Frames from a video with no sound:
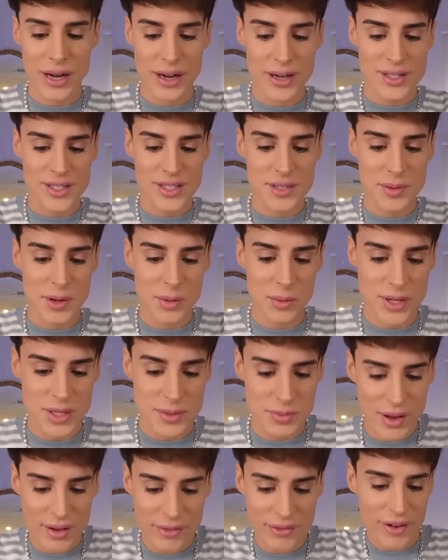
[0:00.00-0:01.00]
asks me
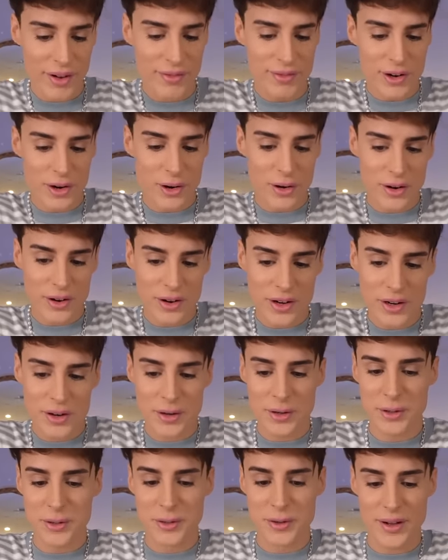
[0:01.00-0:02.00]
what's my favorite
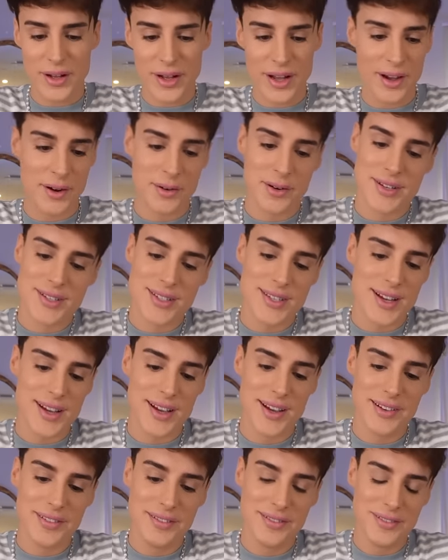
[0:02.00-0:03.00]
Oreo, I always
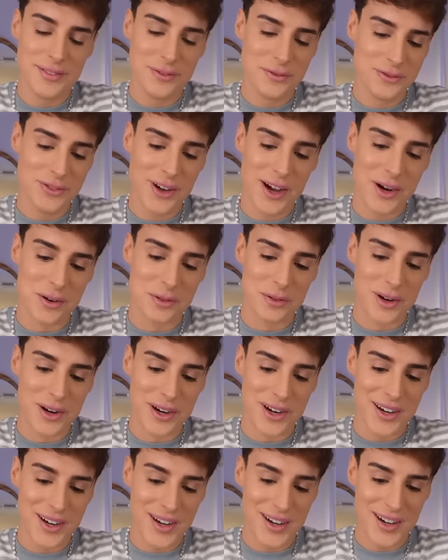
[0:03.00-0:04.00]
say
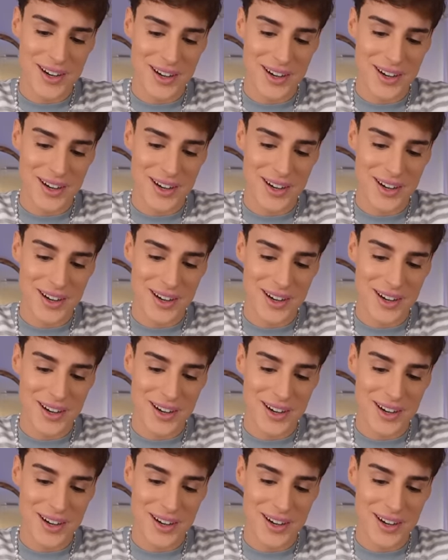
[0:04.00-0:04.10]
firework.